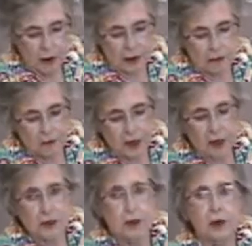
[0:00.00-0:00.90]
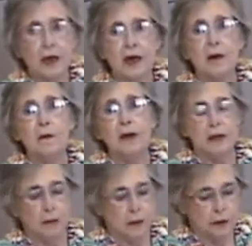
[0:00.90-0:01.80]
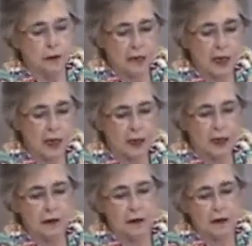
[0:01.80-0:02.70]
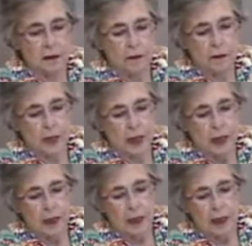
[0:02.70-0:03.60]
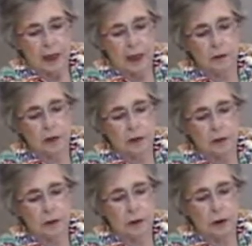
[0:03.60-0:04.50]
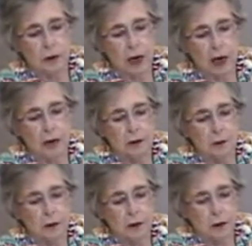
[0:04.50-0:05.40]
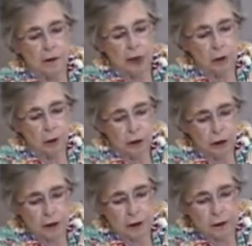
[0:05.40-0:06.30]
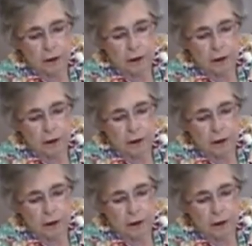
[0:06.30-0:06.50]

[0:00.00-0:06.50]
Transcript: But to finish talking about the Poincianas, let me show you how you put them in water.